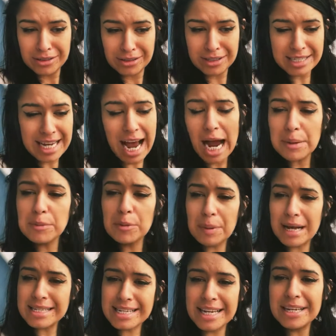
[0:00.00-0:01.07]
the time will
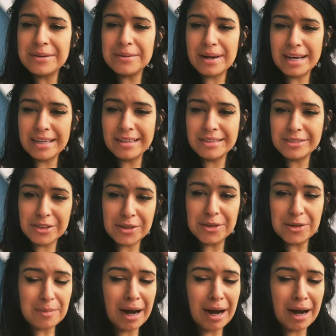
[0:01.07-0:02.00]
pass anyway. So you might